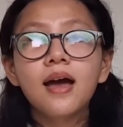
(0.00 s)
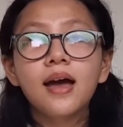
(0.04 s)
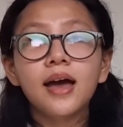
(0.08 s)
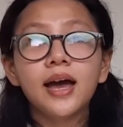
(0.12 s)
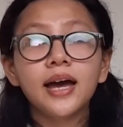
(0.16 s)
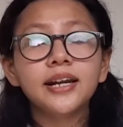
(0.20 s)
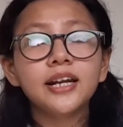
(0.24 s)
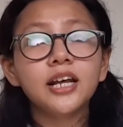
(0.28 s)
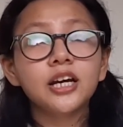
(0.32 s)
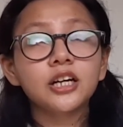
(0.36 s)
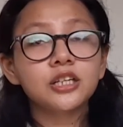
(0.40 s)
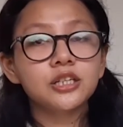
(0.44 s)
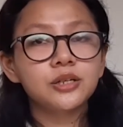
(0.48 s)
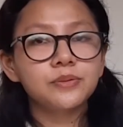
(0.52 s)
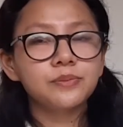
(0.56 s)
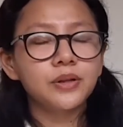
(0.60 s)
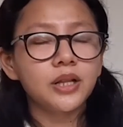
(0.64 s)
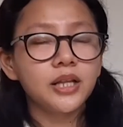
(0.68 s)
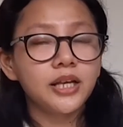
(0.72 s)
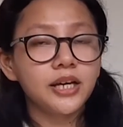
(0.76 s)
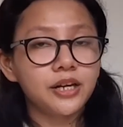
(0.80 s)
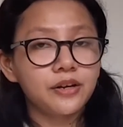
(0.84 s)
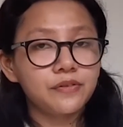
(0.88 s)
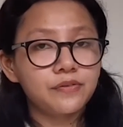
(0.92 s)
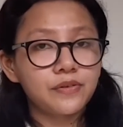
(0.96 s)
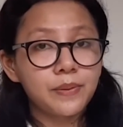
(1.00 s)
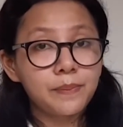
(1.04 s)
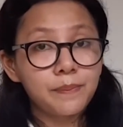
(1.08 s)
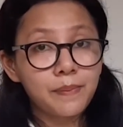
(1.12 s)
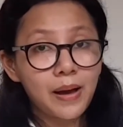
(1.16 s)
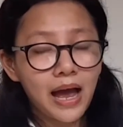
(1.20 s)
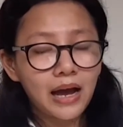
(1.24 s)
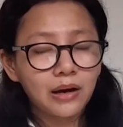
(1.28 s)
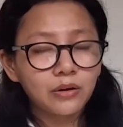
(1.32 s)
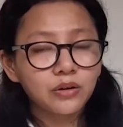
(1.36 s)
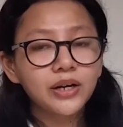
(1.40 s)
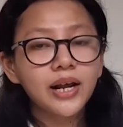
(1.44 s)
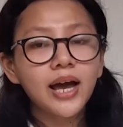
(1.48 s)
an accumulative
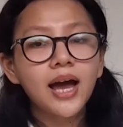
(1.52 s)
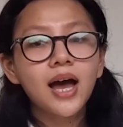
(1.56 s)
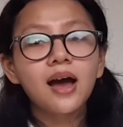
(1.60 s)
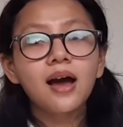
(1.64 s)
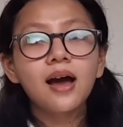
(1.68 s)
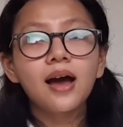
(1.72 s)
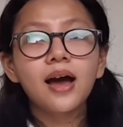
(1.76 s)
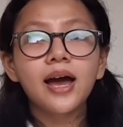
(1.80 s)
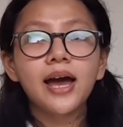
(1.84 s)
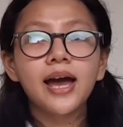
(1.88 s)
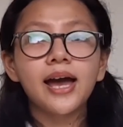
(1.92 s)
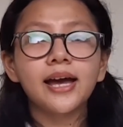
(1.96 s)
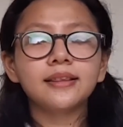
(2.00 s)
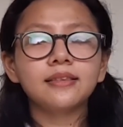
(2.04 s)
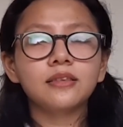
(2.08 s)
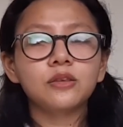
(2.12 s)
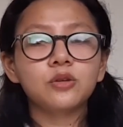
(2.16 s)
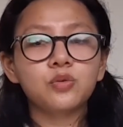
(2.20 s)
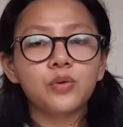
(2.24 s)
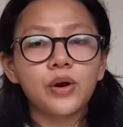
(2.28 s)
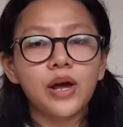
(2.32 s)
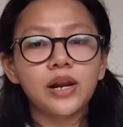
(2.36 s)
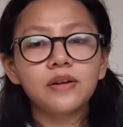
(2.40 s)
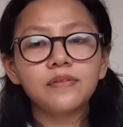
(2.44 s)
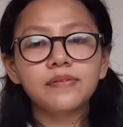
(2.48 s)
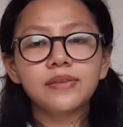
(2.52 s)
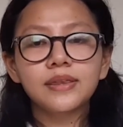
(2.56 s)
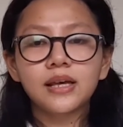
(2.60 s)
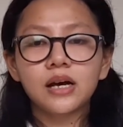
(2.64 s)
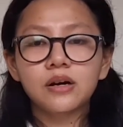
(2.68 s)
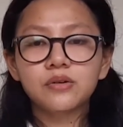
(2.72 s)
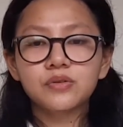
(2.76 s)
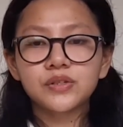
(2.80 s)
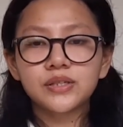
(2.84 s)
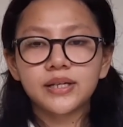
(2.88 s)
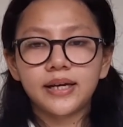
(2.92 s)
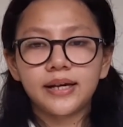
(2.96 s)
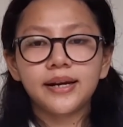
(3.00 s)
amount at
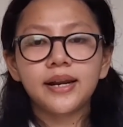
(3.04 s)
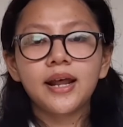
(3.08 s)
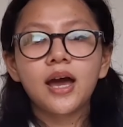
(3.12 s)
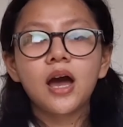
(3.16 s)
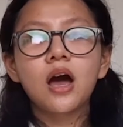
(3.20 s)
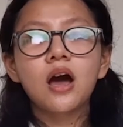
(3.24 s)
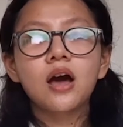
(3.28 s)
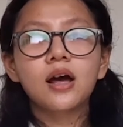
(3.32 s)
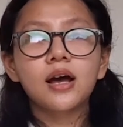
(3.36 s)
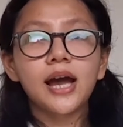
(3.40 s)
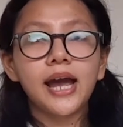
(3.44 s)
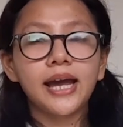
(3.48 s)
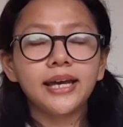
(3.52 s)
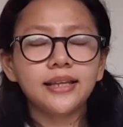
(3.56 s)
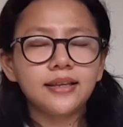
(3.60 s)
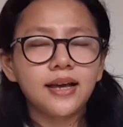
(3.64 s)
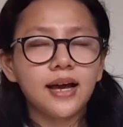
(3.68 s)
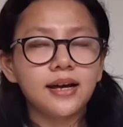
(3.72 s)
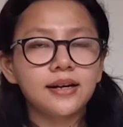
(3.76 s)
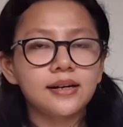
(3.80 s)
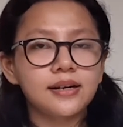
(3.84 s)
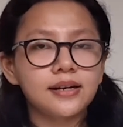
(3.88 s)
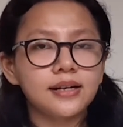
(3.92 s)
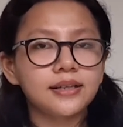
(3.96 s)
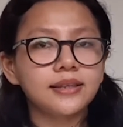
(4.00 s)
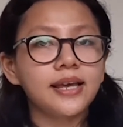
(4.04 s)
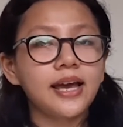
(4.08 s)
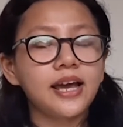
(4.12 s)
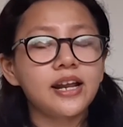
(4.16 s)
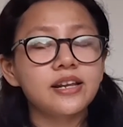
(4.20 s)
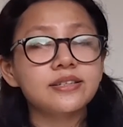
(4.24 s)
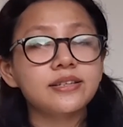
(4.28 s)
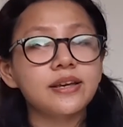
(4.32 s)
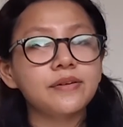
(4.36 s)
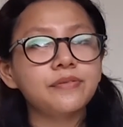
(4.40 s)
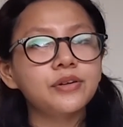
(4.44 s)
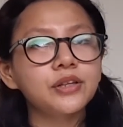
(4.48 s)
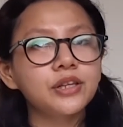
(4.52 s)

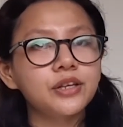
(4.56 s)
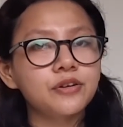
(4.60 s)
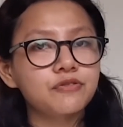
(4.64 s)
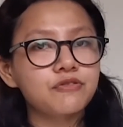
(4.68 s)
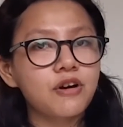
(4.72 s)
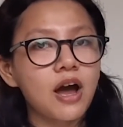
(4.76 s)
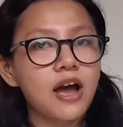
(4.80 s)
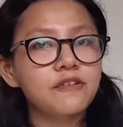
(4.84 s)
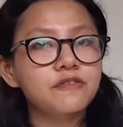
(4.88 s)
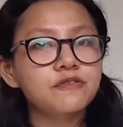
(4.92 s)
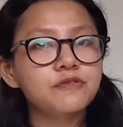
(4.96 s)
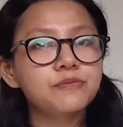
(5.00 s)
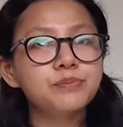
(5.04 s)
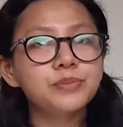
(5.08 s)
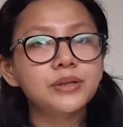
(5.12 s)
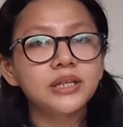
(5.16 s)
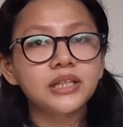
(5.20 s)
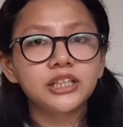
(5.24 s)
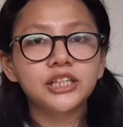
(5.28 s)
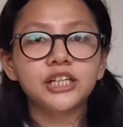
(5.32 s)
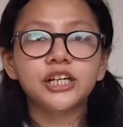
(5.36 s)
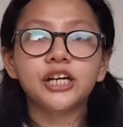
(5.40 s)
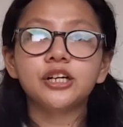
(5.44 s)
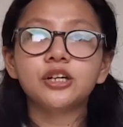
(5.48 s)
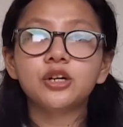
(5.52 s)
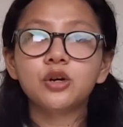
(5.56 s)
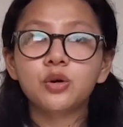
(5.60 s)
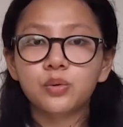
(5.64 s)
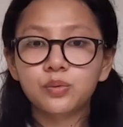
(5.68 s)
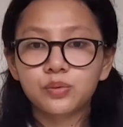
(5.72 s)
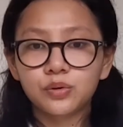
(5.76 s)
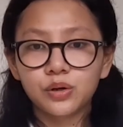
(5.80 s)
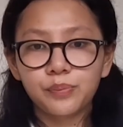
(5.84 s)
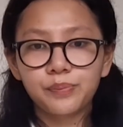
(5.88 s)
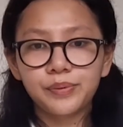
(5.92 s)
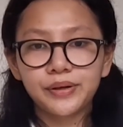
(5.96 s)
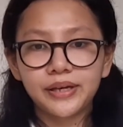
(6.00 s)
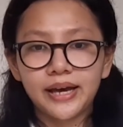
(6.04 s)
12,875 billion
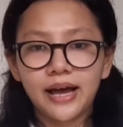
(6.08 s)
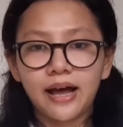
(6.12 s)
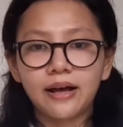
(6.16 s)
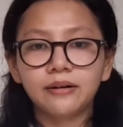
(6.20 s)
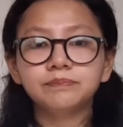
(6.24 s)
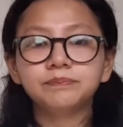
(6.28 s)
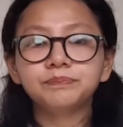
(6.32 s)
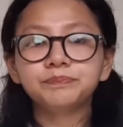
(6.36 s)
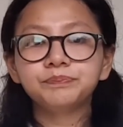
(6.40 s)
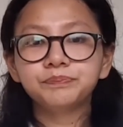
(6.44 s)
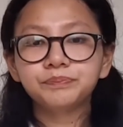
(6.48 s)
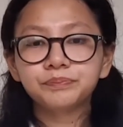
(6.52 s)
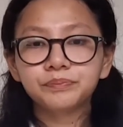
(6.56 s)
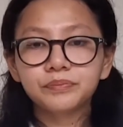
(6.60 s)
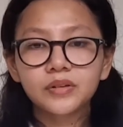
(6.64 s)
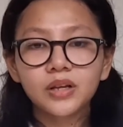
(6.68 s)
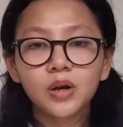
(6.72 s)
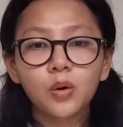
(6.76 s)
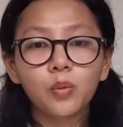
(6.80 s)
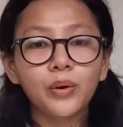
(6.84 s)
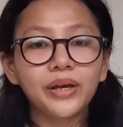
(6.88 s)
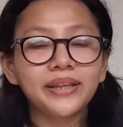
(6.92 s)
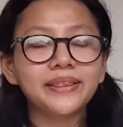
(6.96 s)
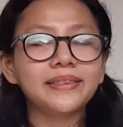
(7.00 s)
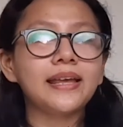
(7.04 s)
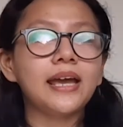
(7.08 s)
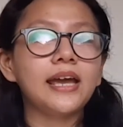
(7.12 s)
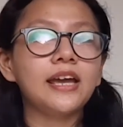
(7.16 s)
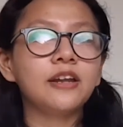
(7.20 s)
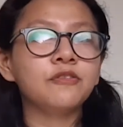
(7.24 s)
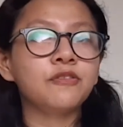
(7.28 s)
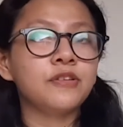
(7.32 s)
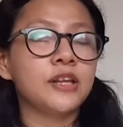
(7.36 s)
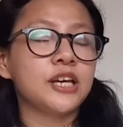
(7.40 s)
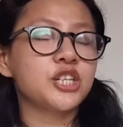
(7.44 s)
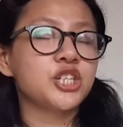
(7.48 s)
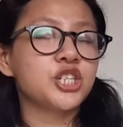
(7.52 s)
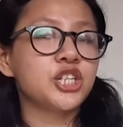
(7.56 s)
rupiah, with
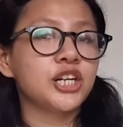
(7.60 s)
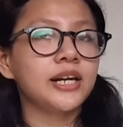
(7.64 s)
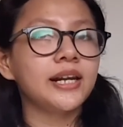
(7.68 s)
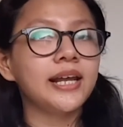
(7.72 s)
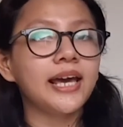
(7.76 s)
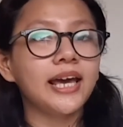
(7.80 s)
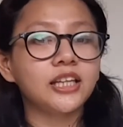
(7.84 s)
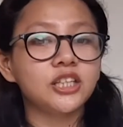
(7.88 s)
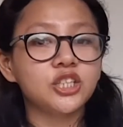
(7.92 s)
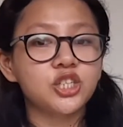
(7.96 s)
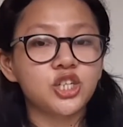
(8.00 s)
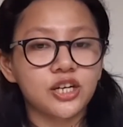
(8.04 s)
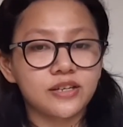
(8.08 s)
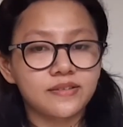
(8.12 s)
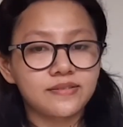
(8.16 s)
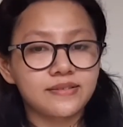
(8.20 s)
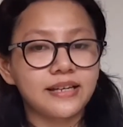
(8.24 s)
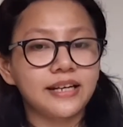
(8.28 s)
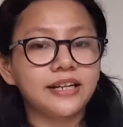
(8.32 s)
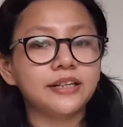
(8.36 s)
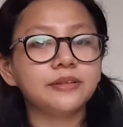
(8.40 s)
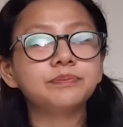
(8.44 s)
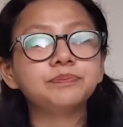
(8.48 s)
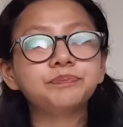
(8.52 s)
inflation adjusted.